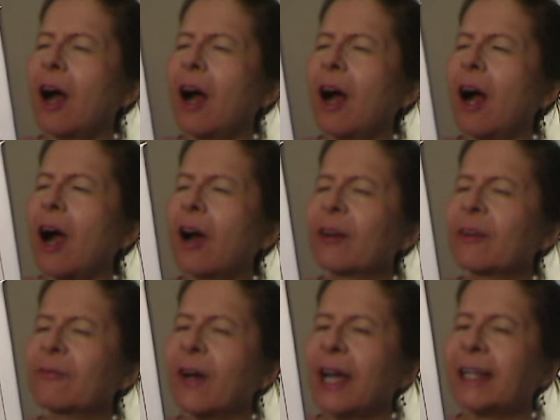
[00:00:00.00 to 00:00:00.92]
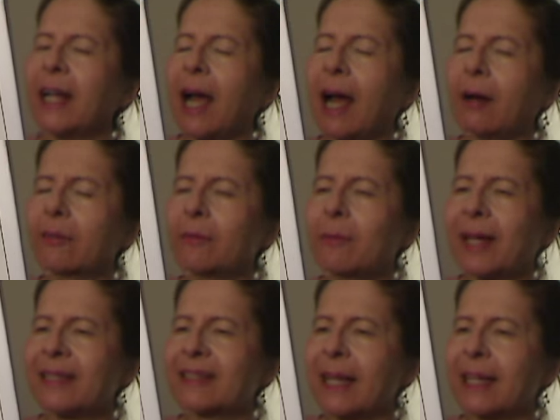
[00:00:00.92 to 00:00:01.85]
horrified out of
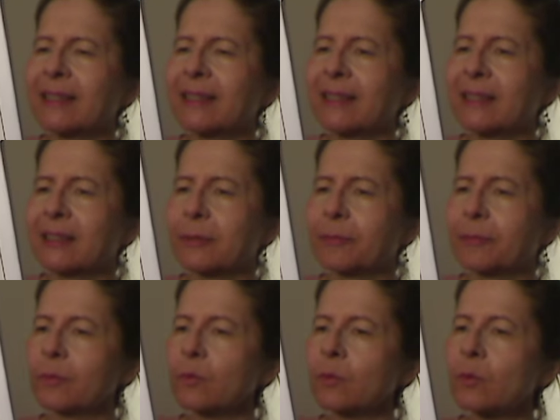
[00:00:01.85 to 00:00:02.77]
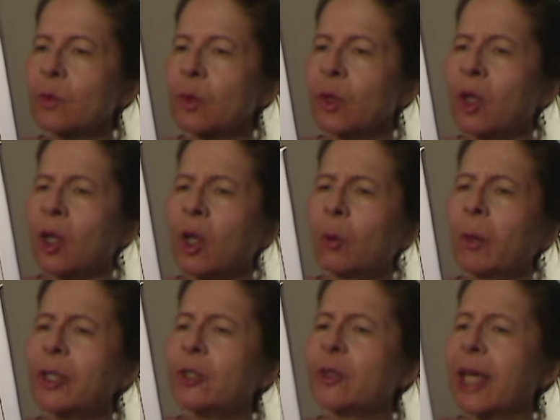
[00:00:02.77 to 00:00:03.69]
my senses.
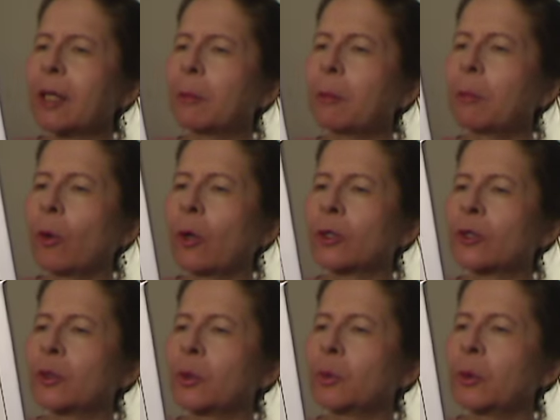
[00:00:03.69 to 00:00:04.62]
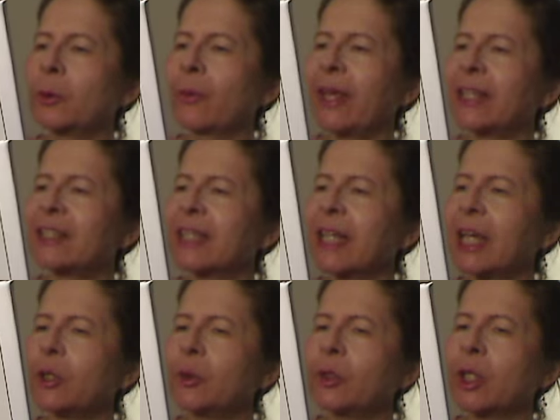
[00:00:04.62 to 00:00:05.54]
When you get a mortal wound, they say
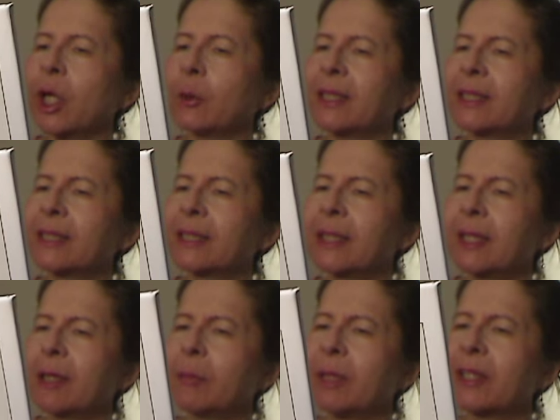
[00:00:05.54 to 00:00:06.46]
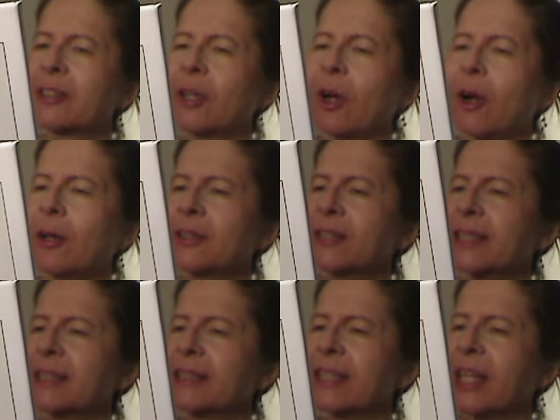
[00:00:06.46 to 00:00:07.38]
you know it, because all
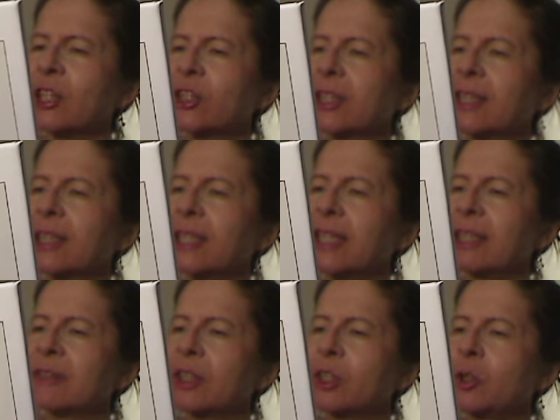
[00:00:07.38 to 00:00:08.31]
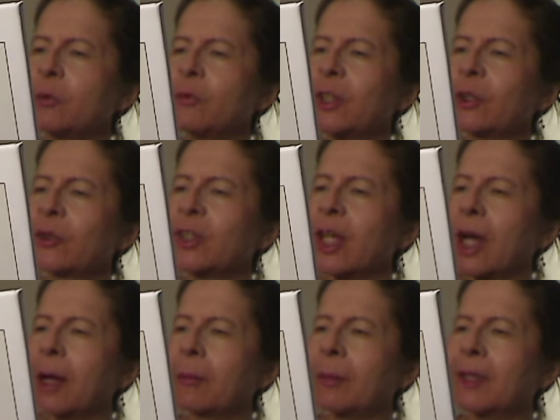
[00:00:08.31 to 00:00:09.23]
sensation leaves and you feel
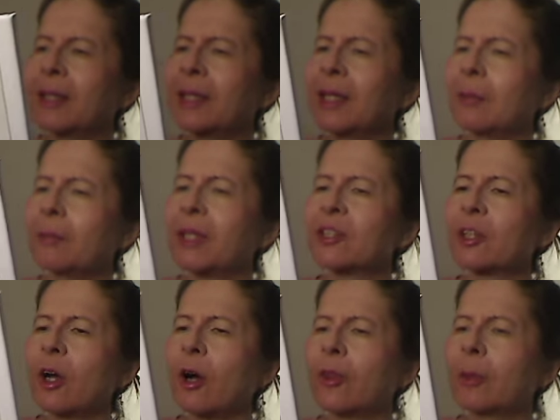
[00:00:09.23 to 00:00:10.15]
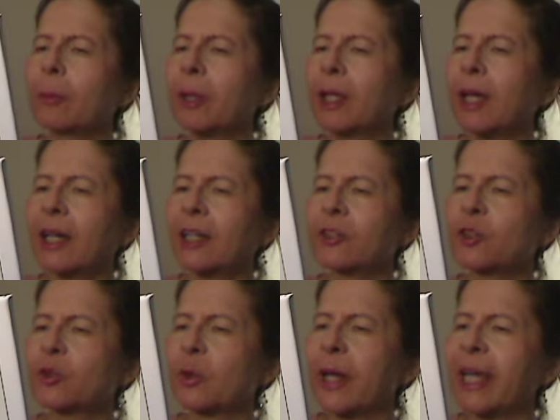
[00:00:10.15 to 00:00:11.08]
numb, because all the blood
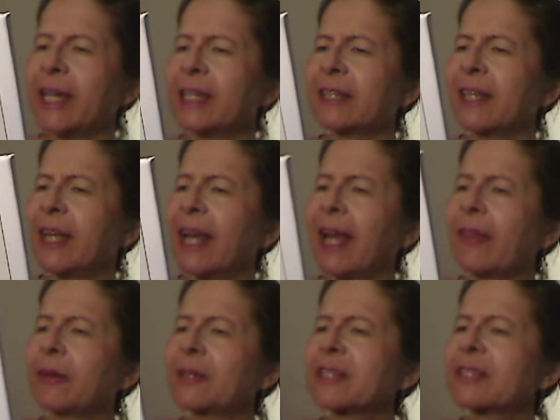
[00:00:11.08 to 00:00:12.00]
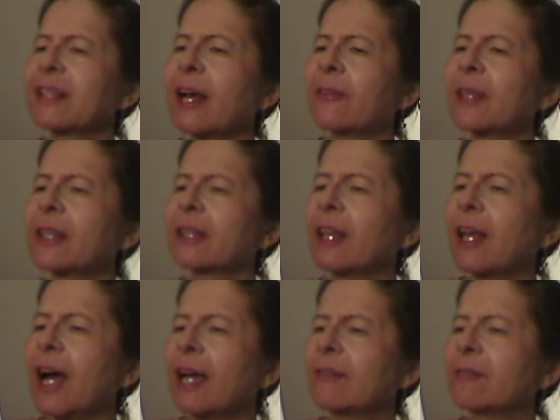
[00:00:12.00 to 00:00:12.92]
is drained, and there is nothing
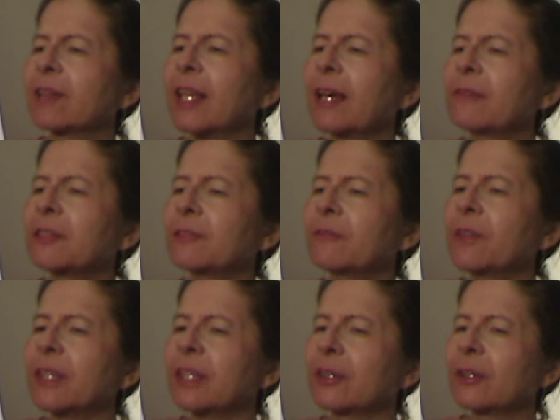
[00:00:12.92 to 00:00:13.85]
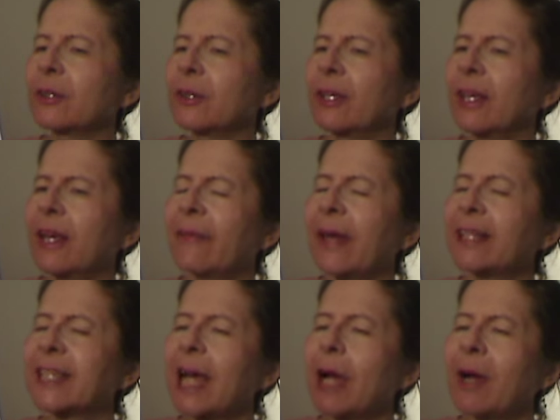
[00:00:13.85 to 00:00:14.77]
alive left to feel.
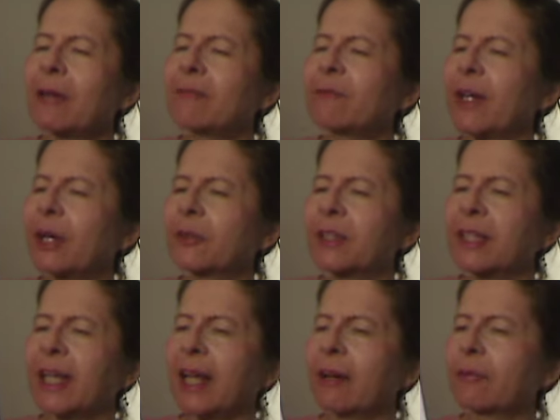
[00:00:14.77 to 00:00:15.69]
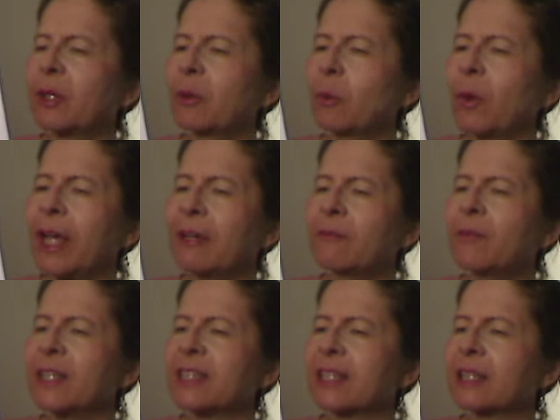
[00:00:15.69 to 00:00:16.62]
That's how I felt in every way,
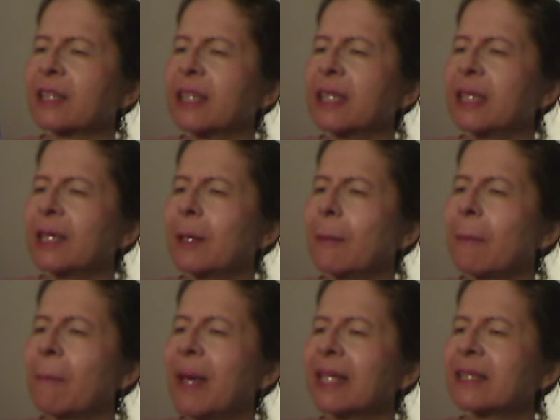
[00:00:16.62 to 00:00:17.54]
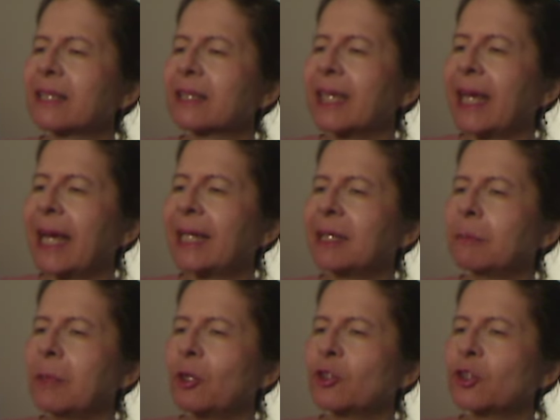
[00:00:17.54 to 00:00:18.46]
physically, mentally, and
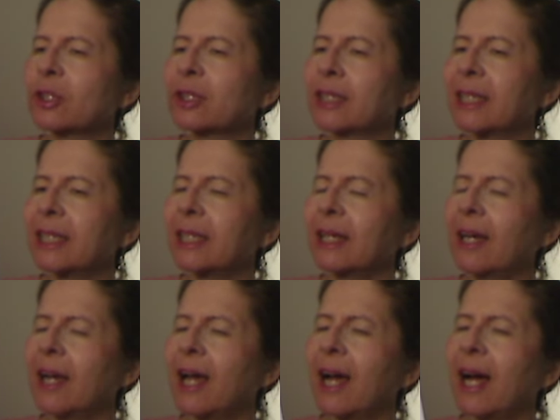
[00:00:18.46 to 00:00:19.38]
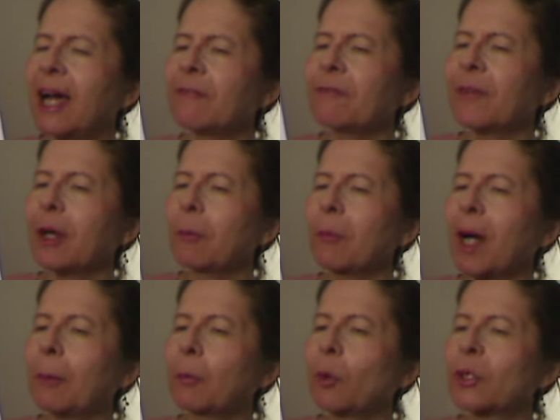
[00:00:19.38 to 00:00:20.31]
emotionally. I felt
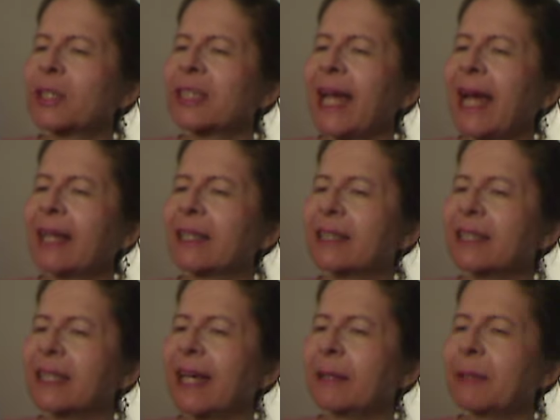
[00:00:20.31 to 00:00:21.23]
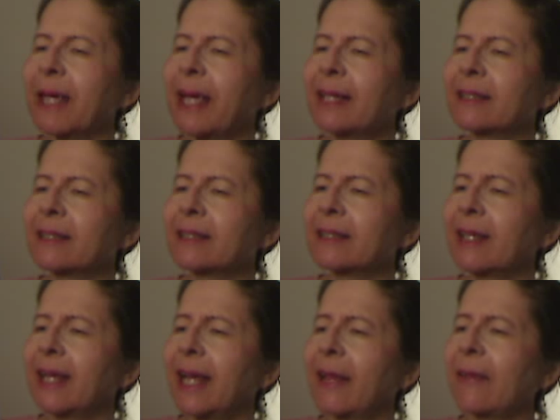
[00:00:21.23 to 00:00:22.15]
my mortality had ended,
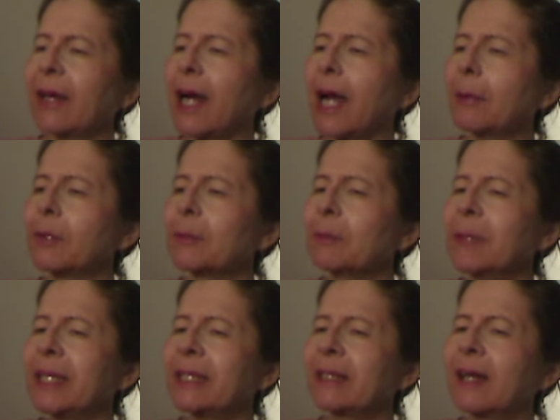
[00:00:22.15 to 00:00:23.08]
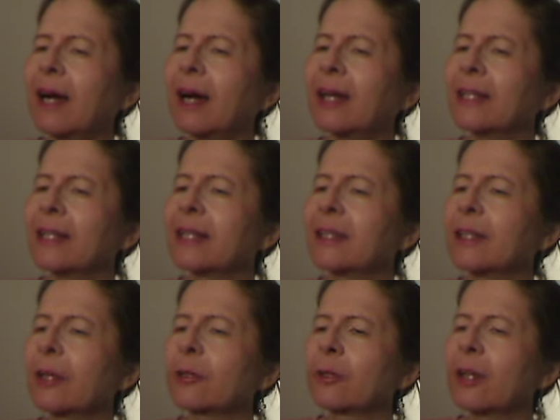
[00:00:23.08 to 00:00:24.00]
and that I would meet God in
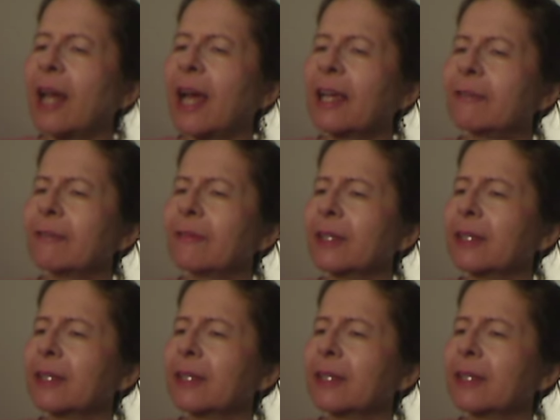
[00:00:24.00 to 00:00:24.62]
another life